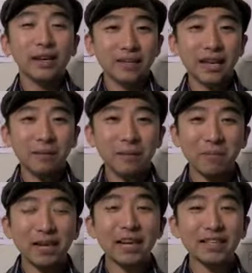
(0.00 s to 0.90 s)
Skim them
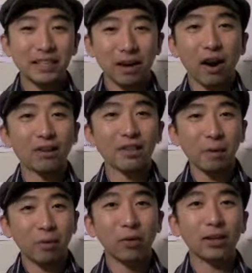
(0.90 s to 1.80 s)
because there are
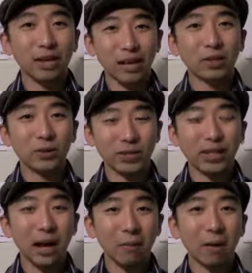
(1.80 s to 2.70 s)
some important issues
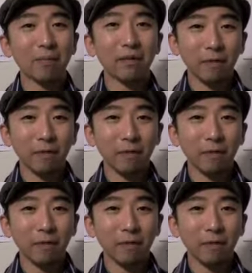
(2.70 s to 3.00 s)
that come up that